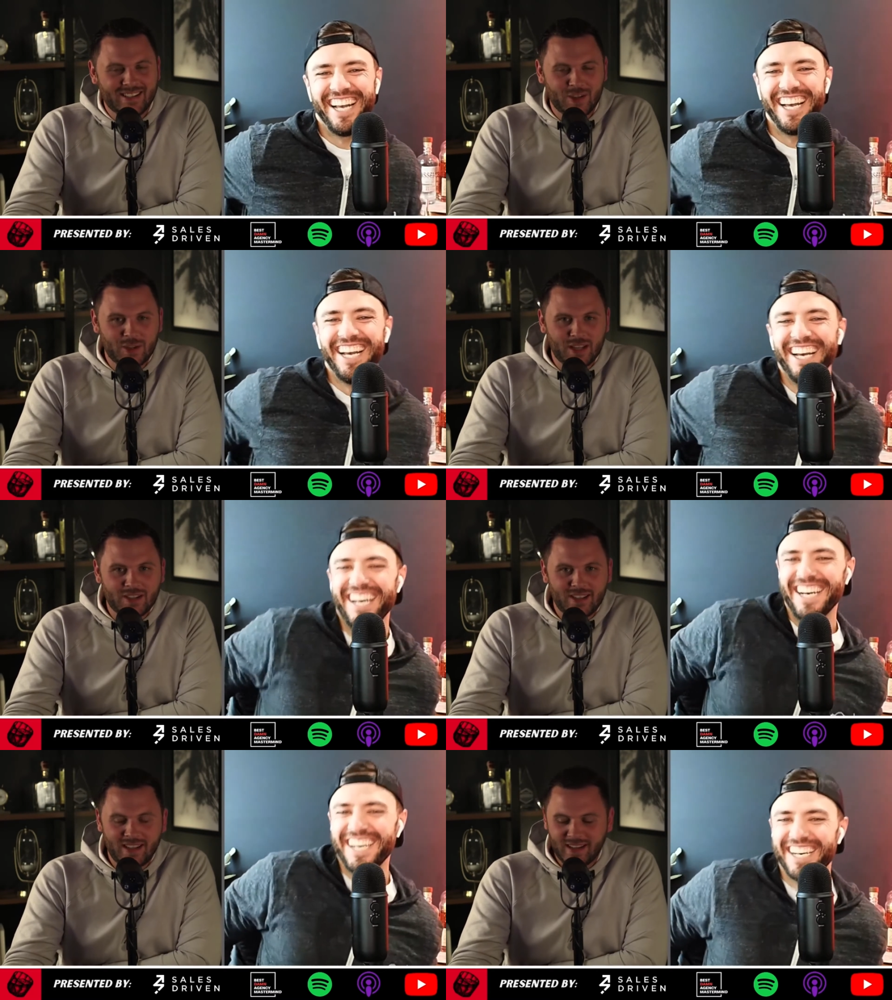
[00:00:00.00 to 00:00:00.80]
Speaker 1: no such
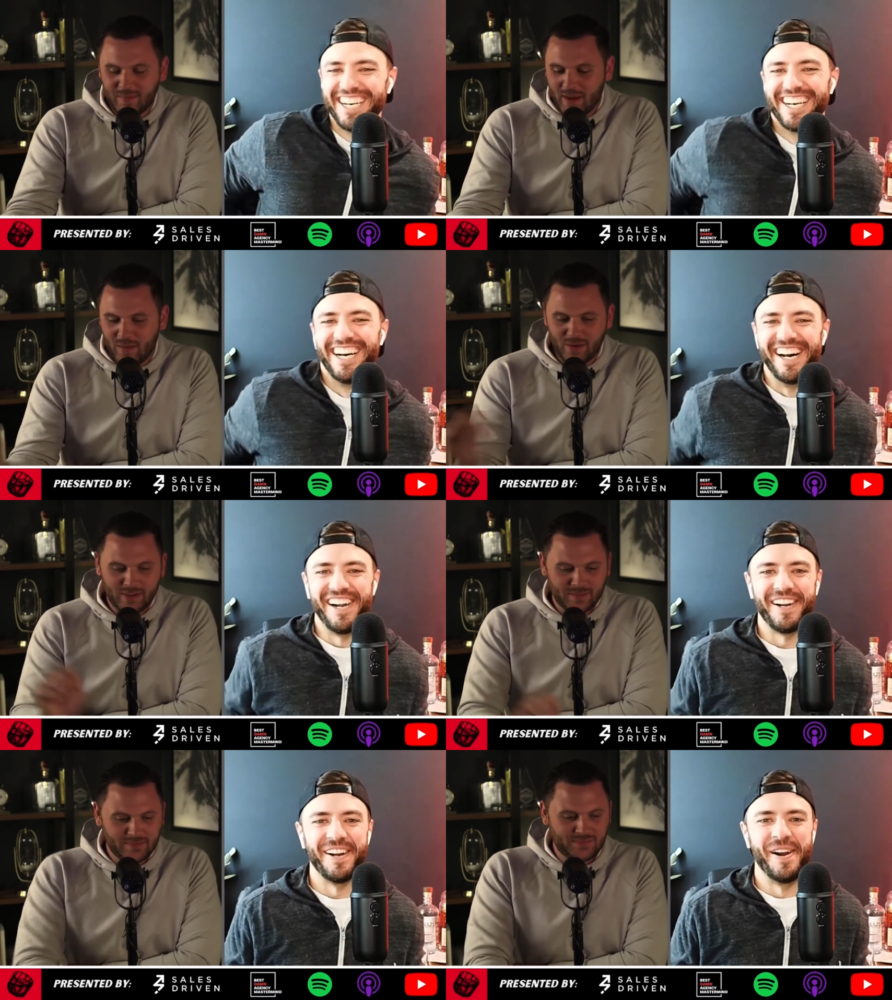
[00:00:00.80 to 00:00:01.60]
thing in my
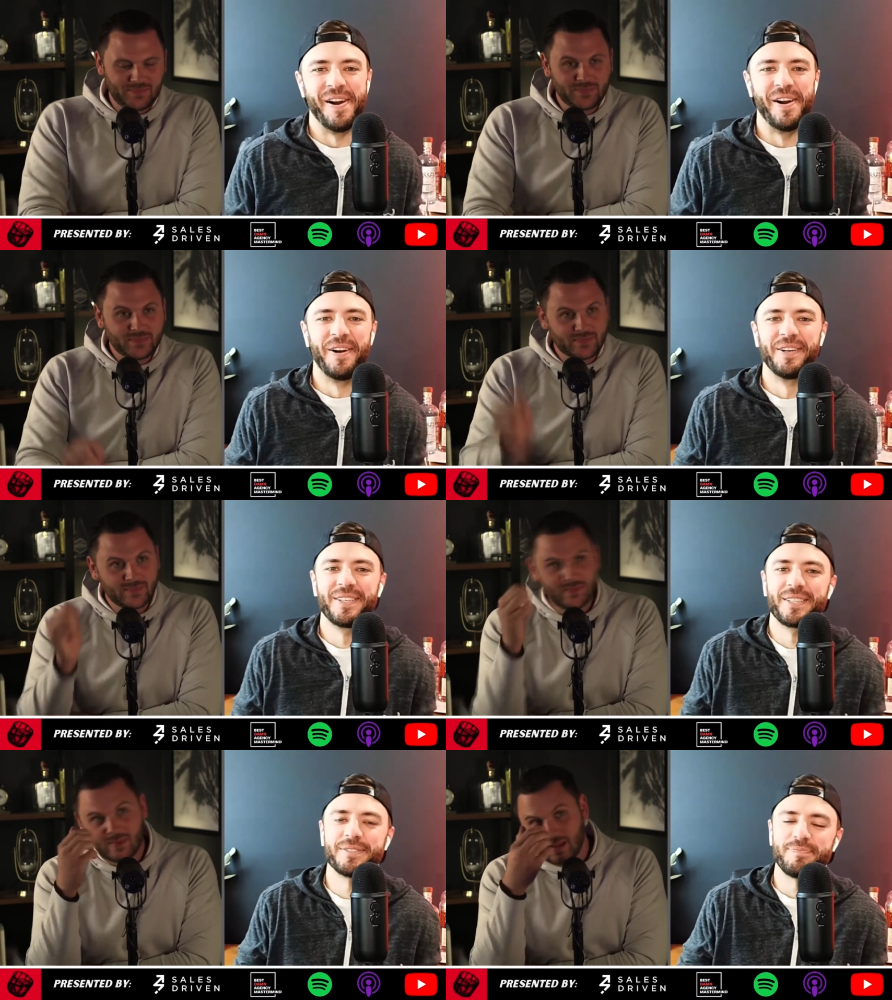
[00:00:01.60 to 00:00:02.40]
world.
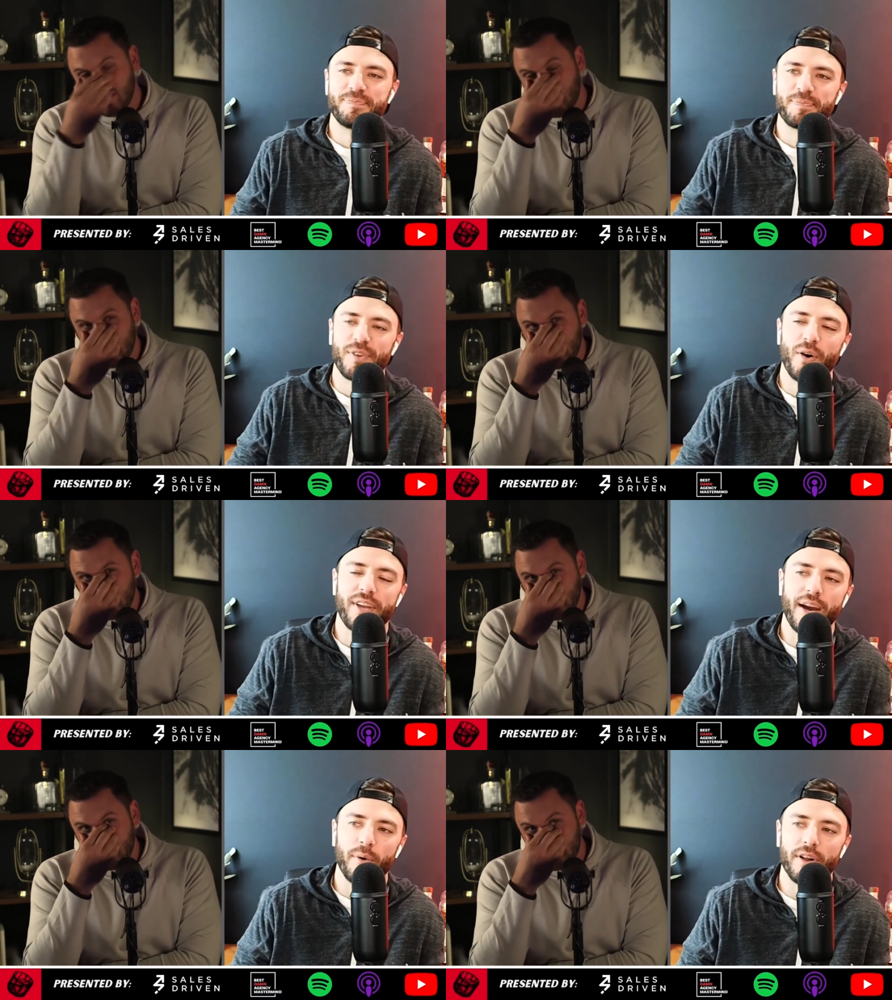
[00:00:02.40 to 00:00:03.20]

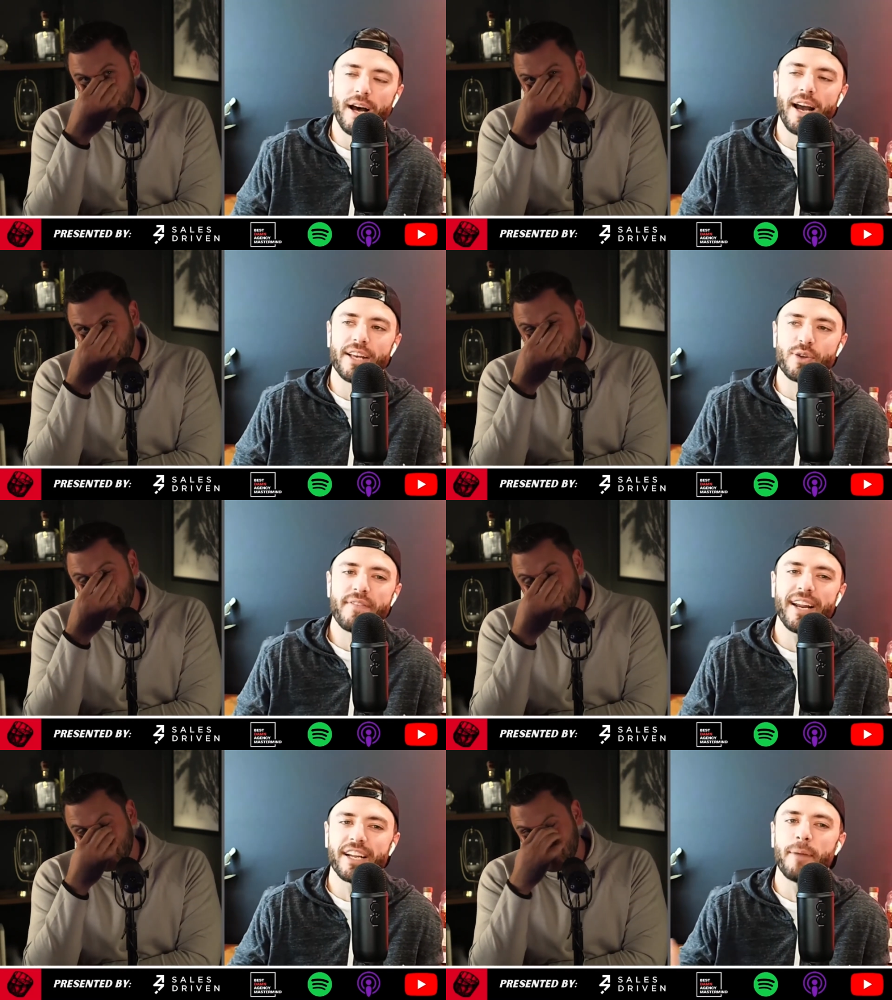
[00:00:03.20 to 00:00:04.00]
Speaker 2: Okay, well, I, so
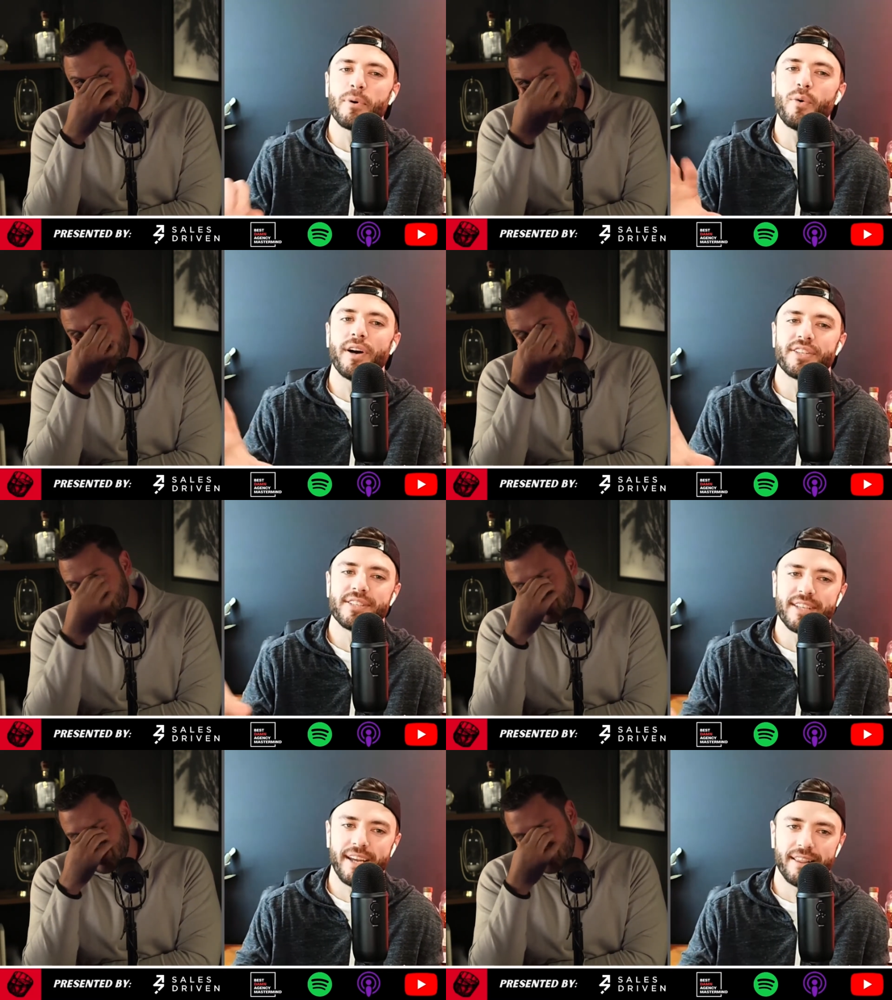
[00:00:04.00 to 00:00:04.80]
I've got a couple
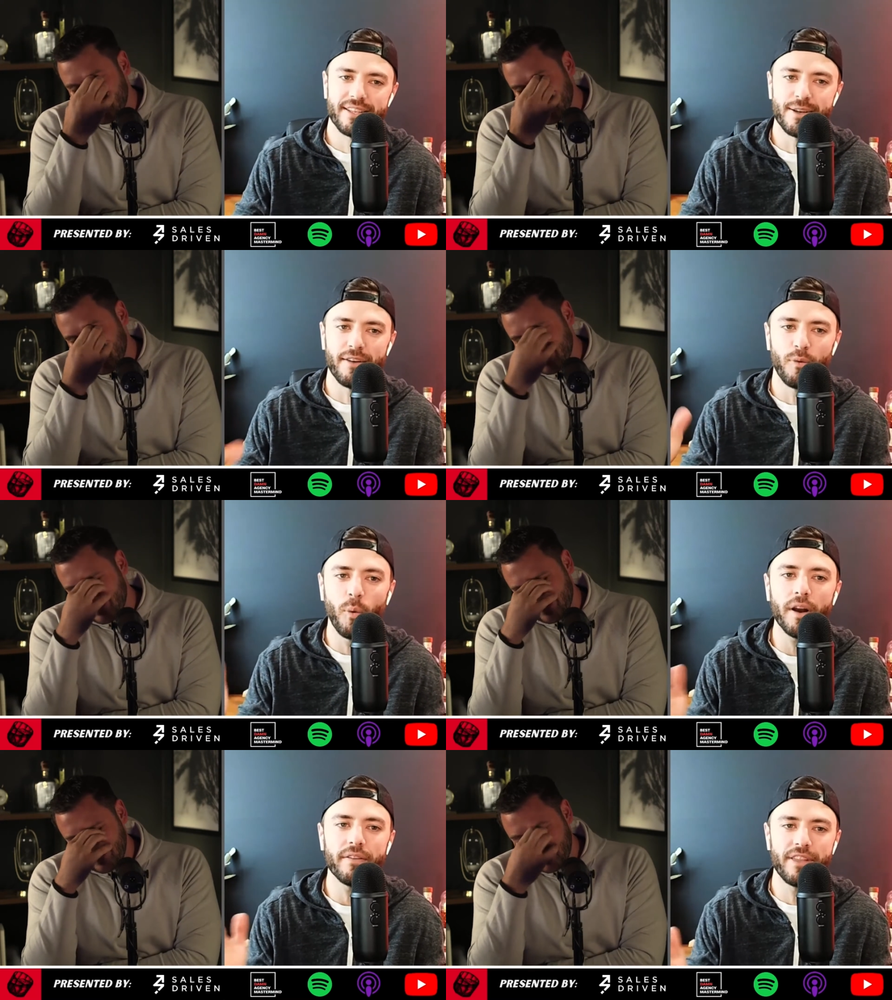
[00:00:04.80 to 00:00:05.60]
questions to kick this off.
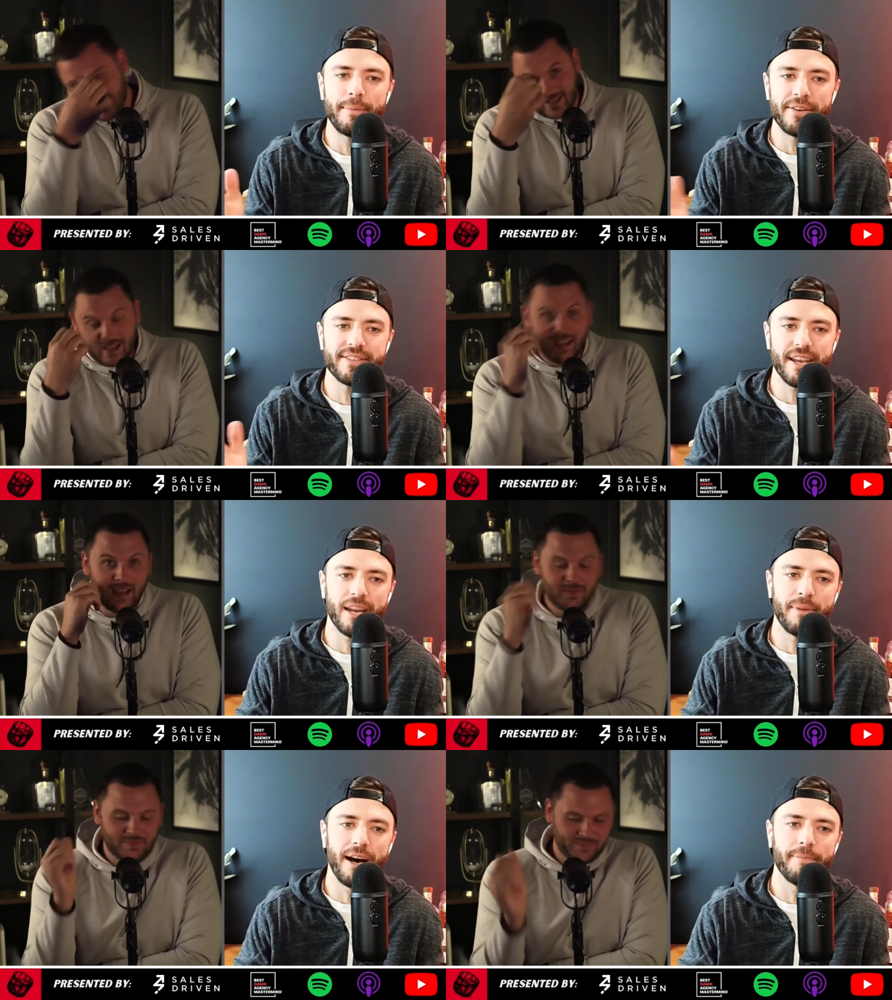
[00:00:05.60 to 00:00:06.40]
One of them I was okay.
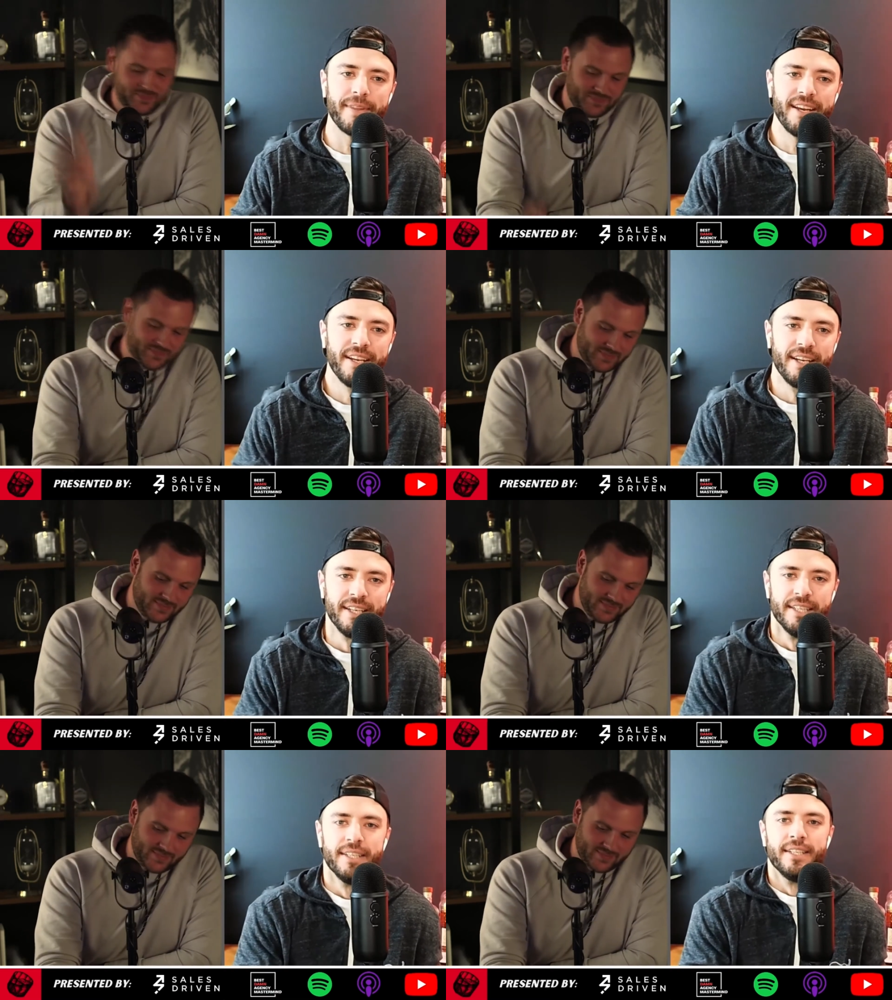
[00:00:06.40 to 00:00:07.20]
thinking about.
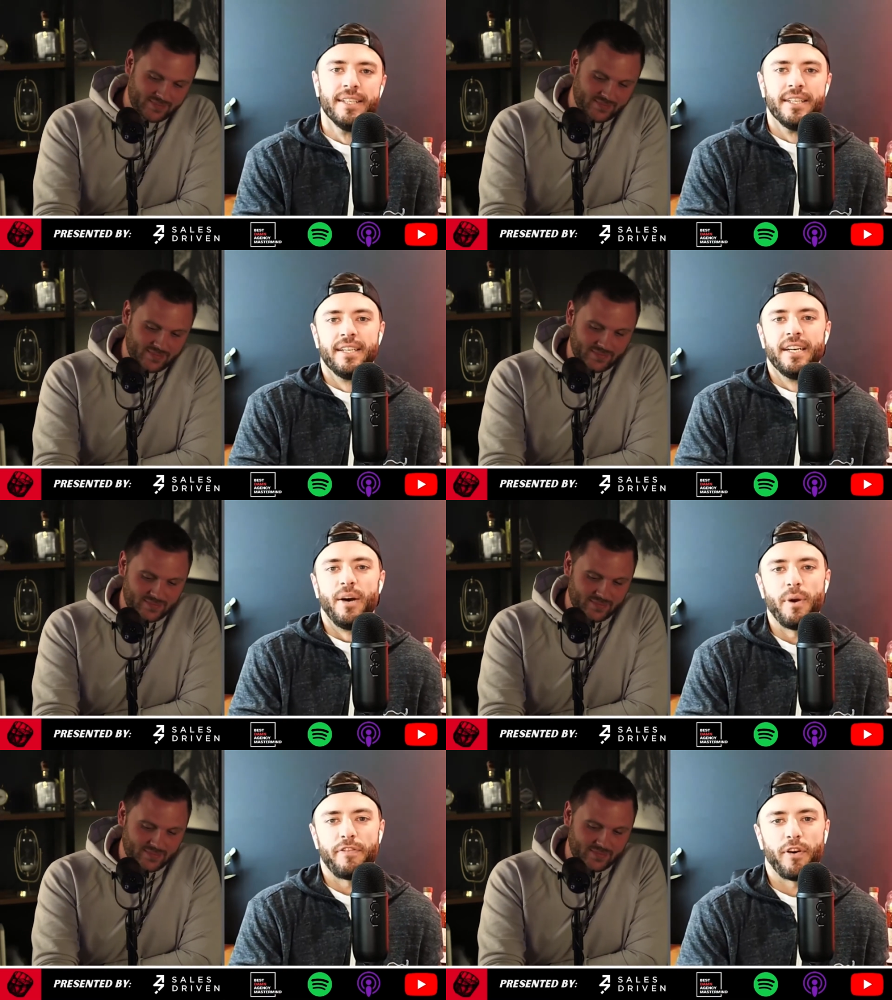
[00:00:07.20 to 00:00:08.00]

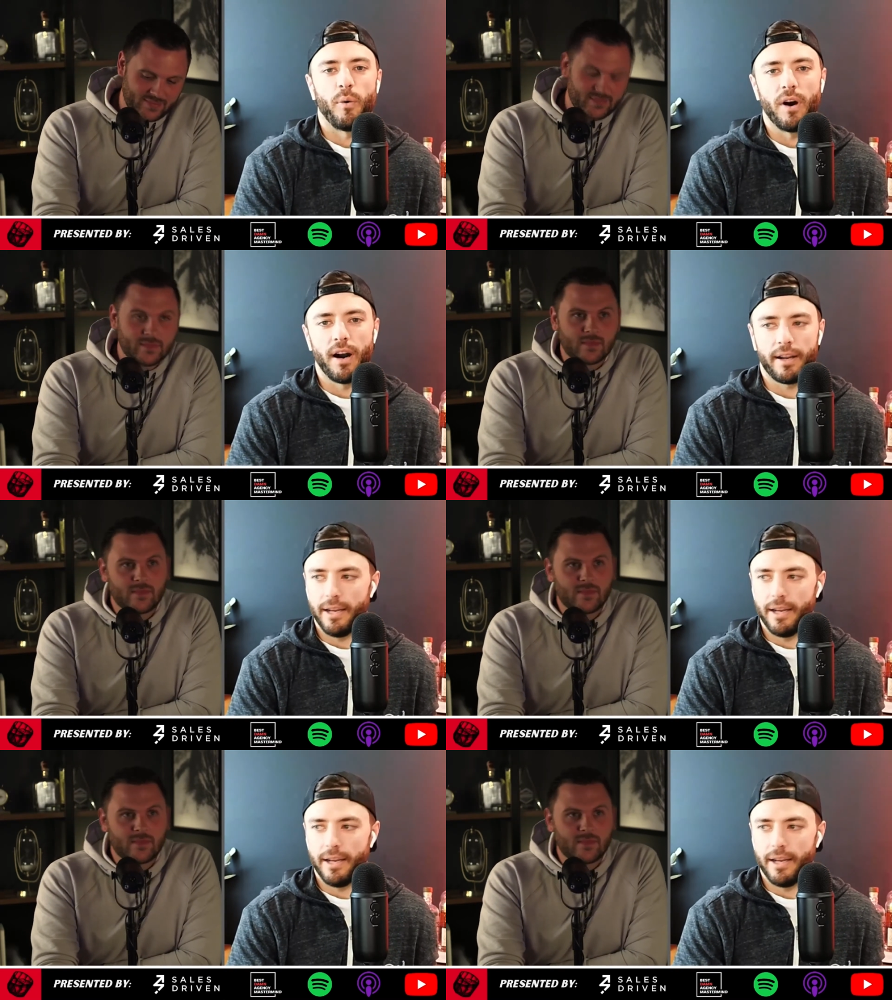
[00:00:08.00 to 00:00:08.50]
I went for a walk.